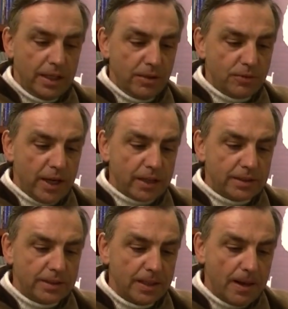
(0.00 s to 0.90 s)
In
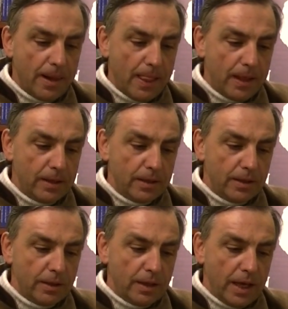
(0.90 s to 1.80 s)
fact,
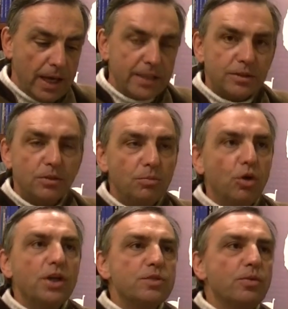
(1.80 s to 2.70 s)
as
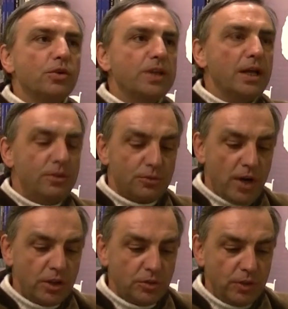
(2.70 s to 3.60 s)
Maurice Blondel, the
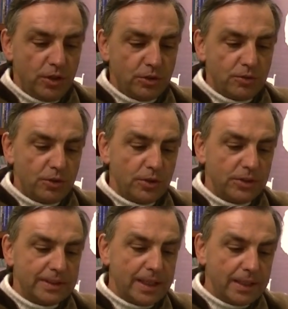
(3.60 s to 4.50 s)
French
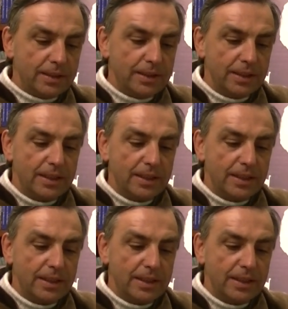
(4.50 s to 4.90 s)
philosopher, said,